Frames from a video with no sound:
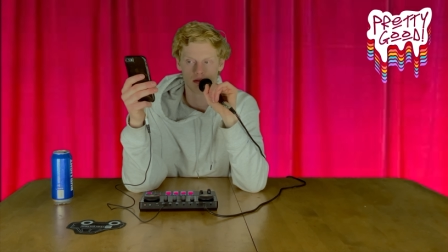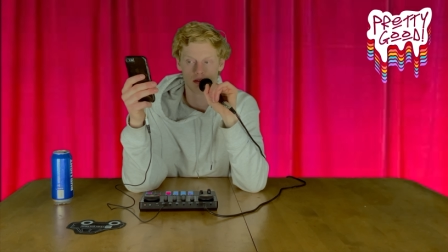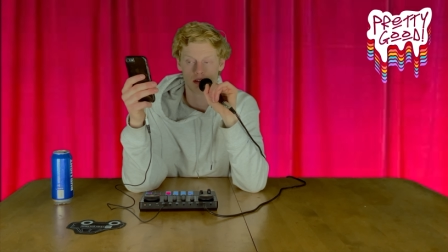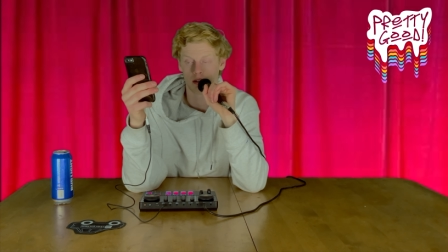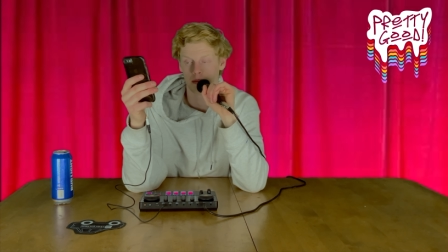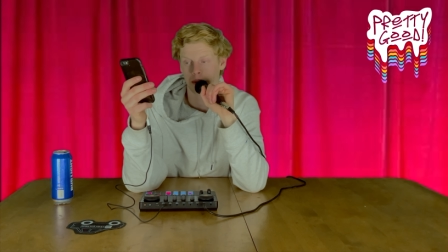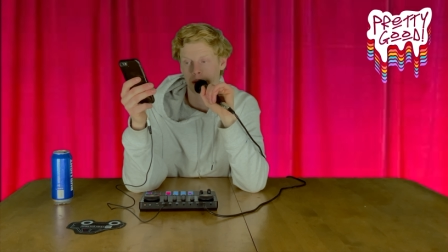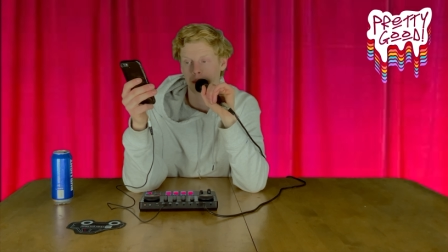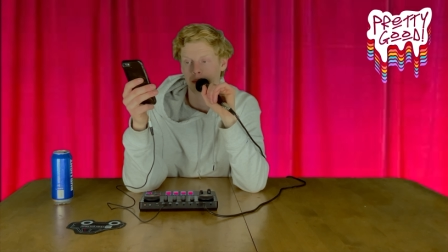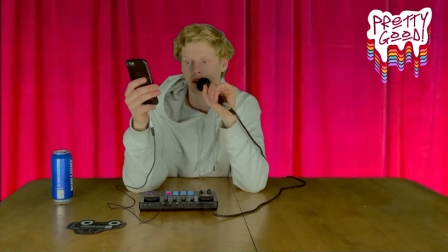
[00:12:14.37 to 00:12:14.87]

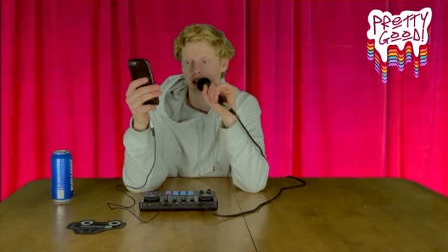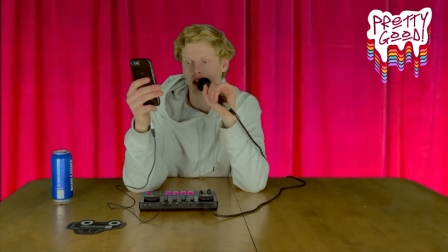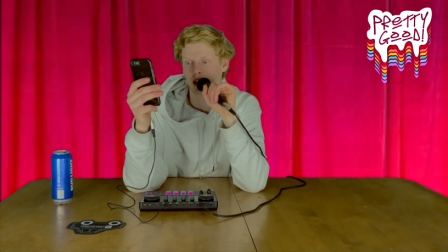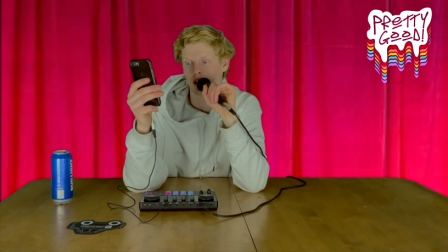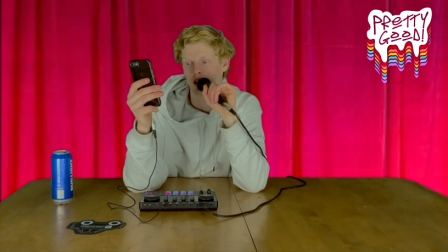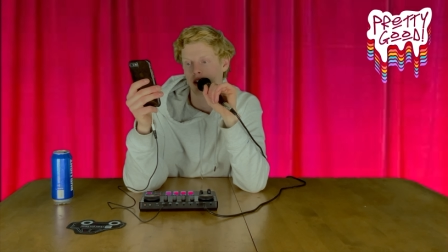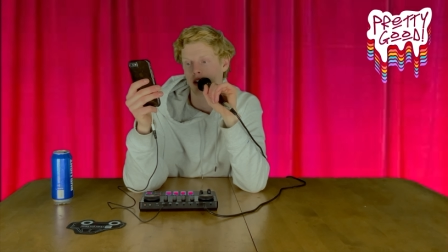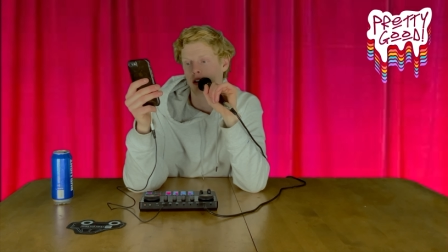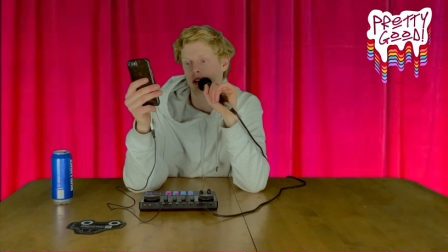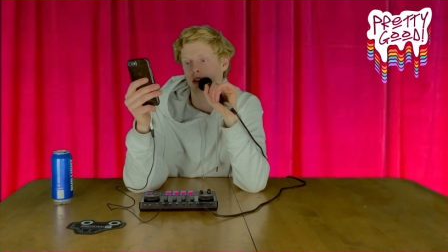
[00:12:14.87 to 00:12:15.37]
Or maybe
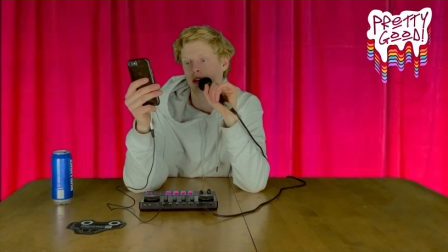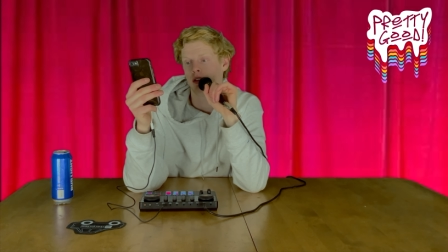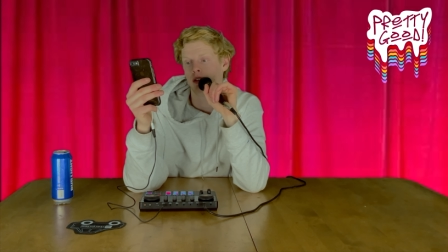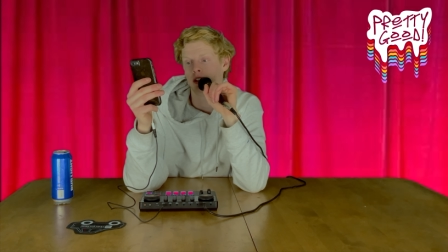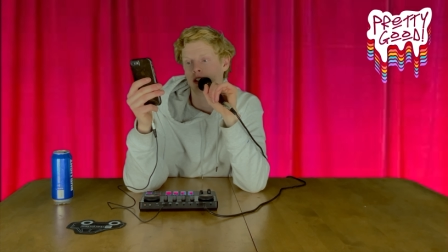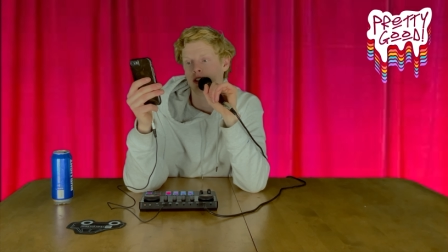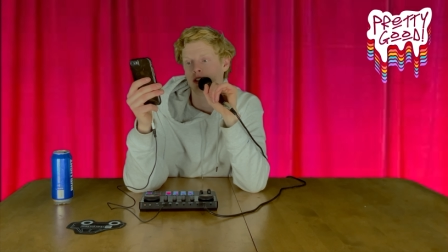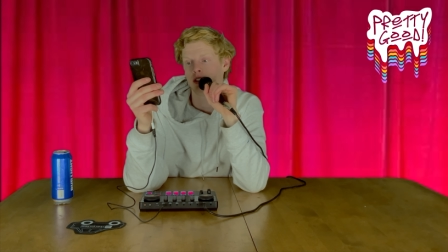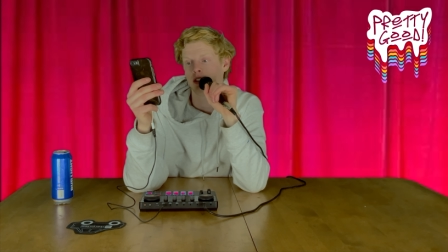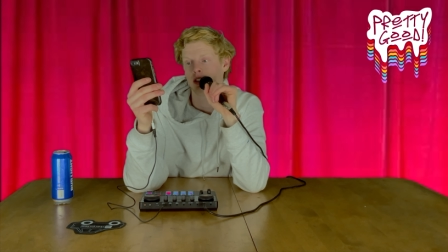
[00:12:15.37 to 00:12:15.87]
not. I don't know.
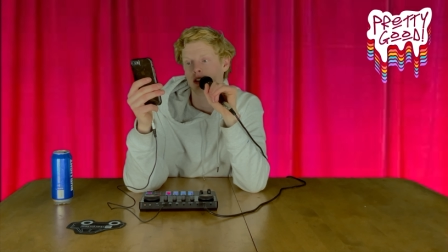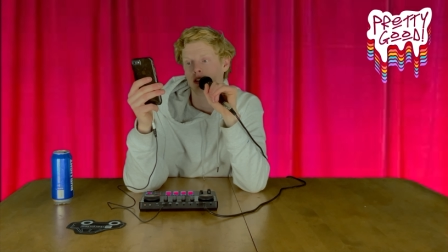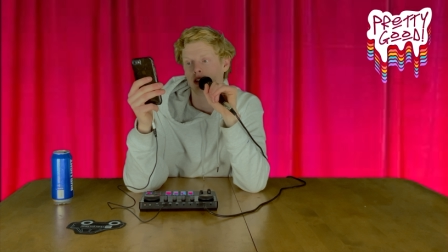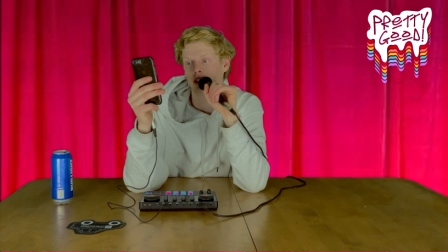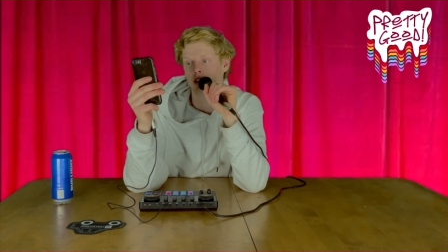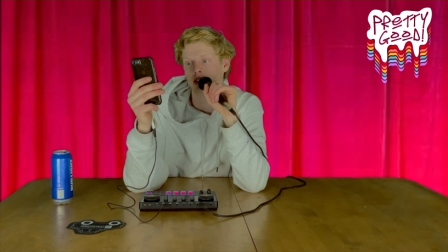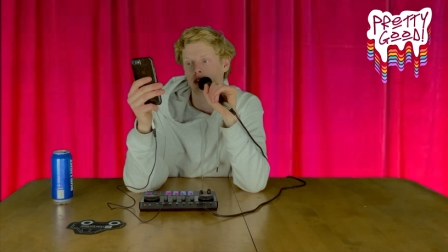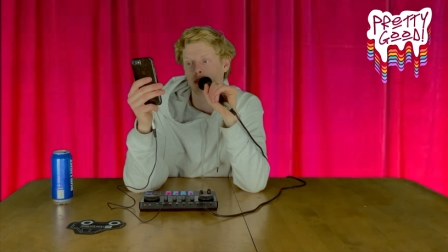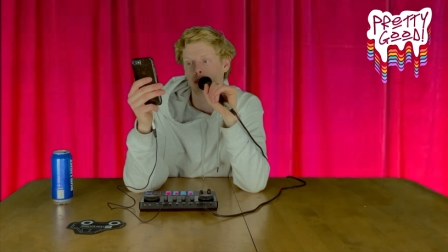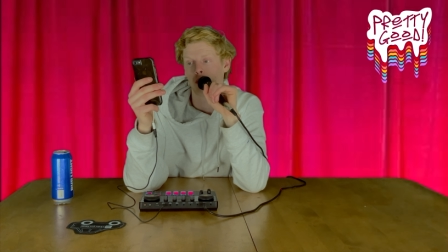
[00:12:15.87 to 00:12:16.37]
Let's see.
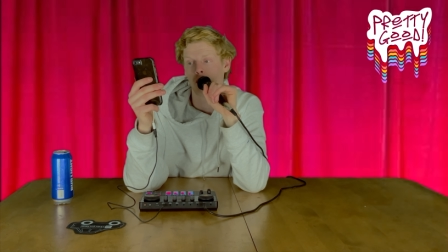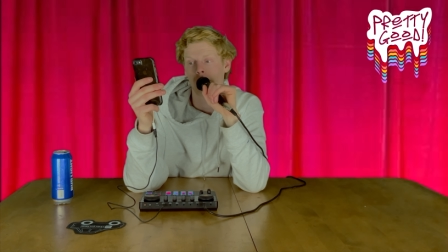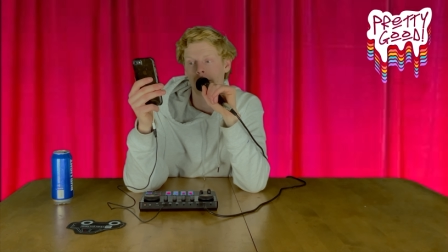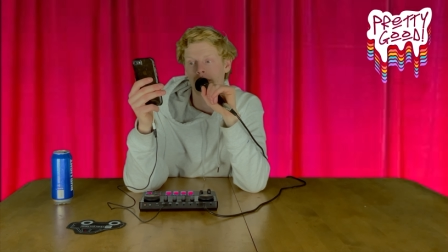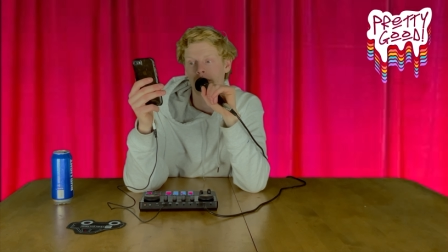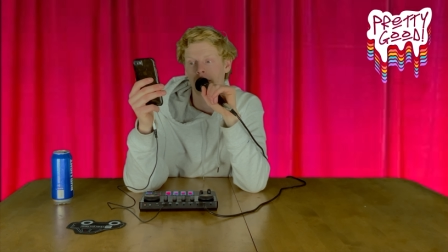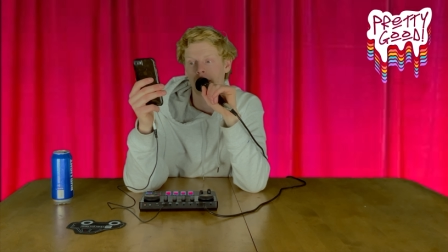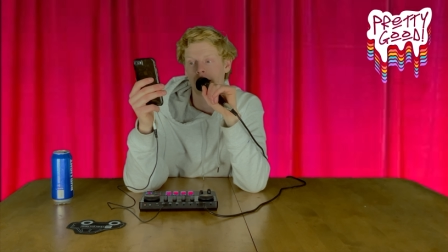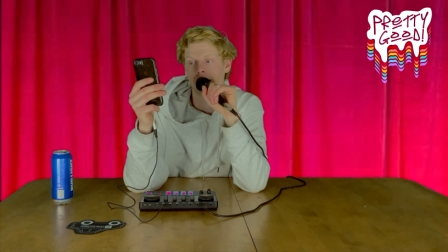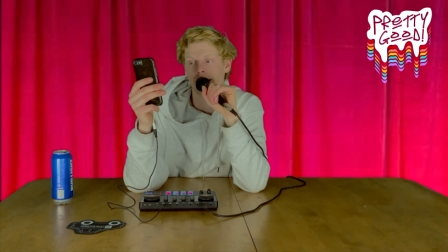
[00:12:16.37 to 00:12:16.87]
Less
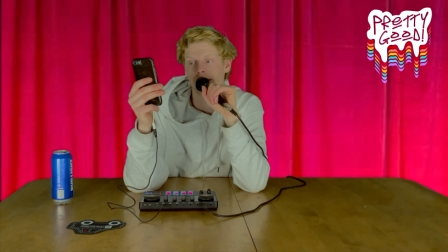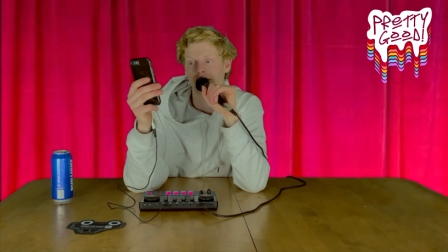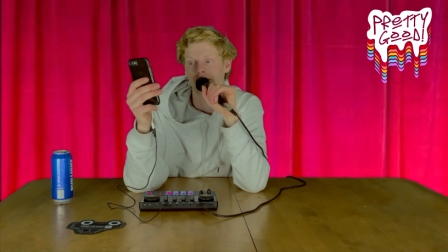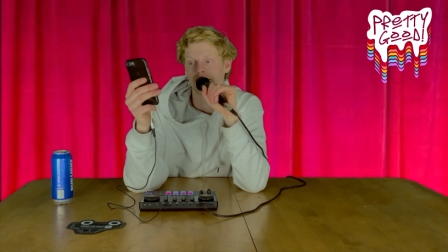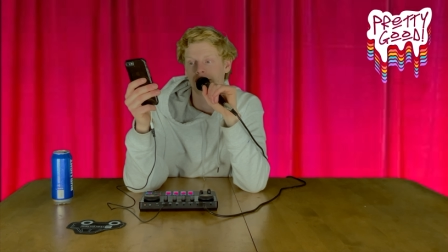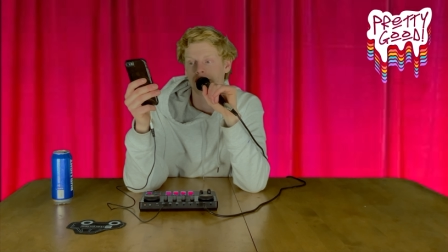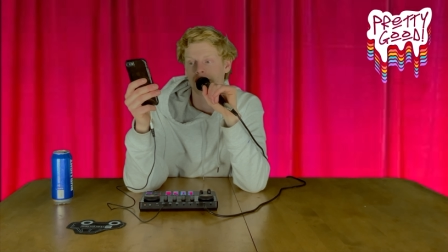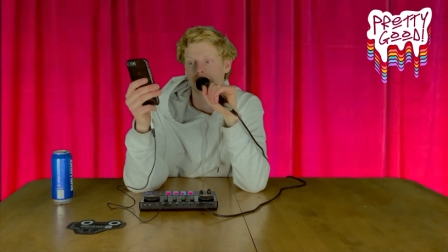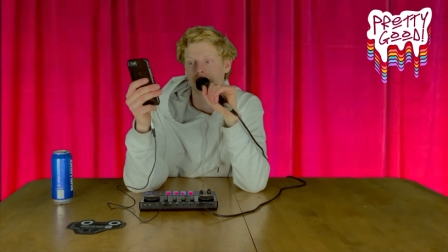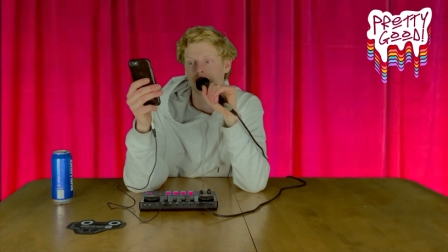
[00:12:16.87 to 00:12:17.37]
supportive
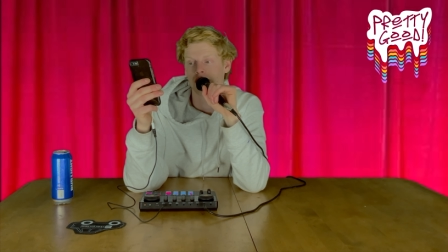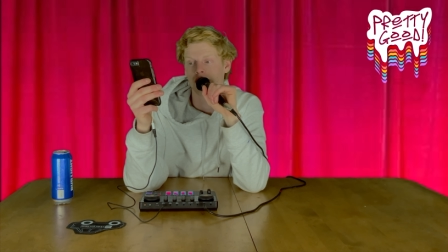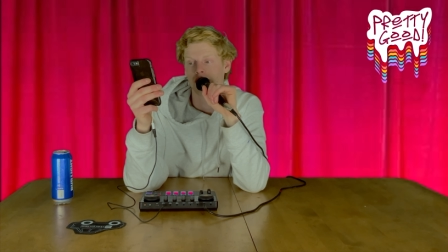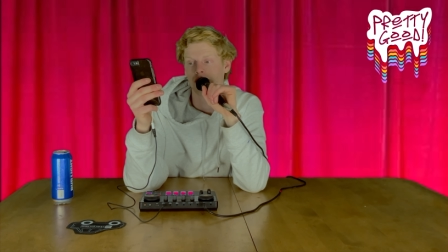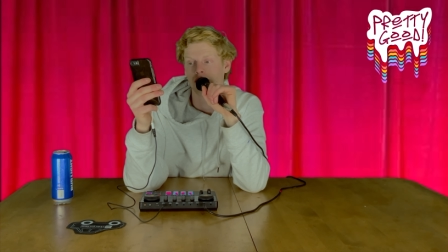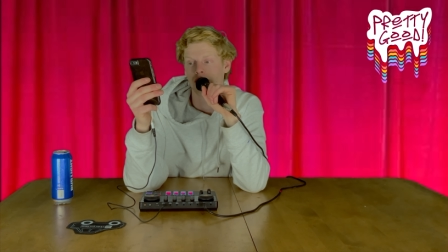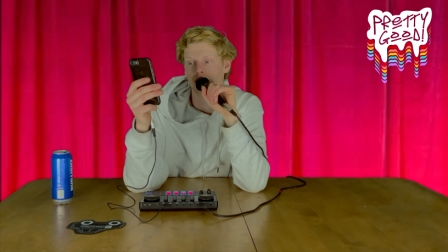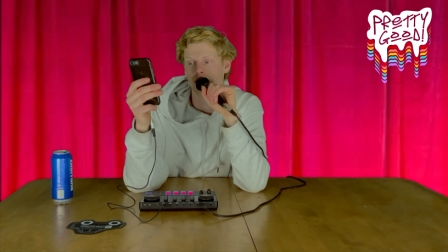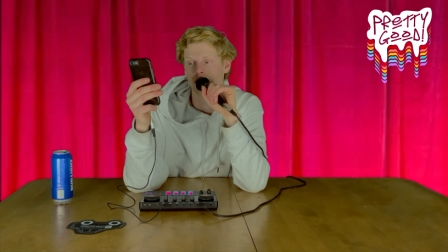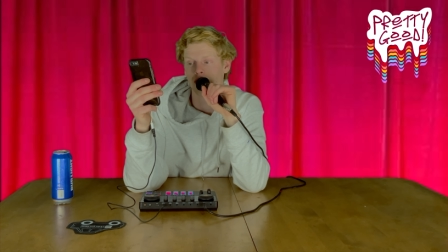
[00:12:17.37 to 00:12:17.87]
reactions to good
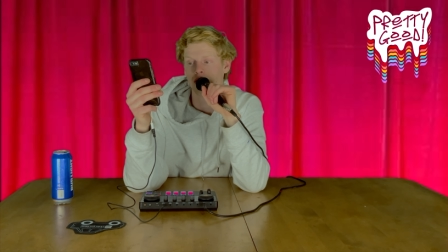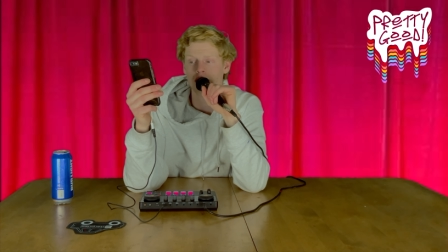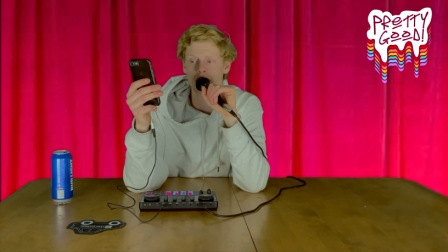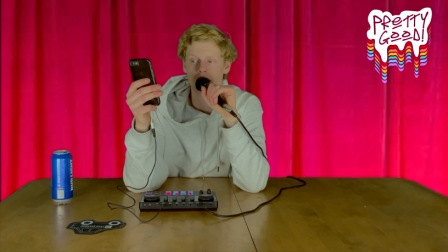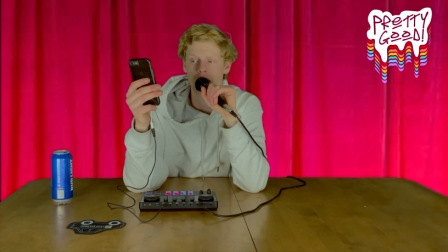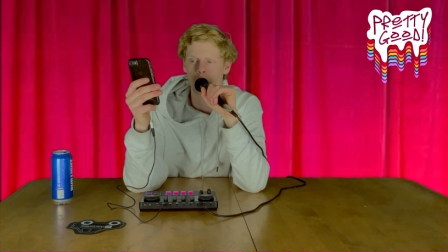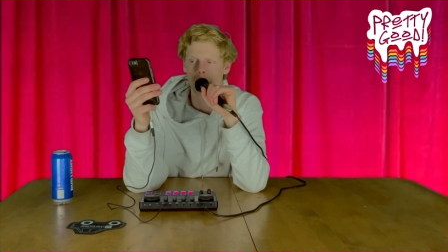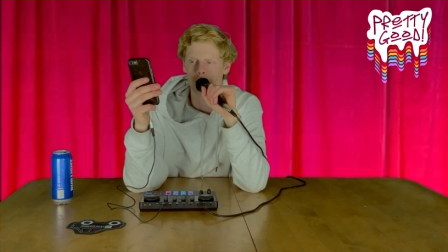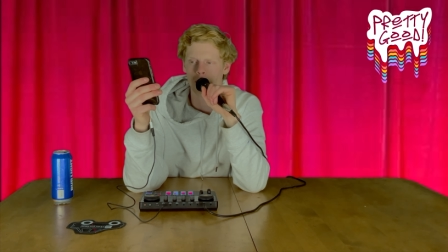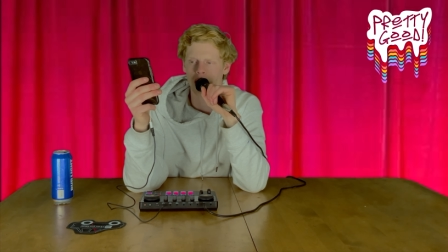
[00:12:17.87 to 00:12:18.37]
news. Nope.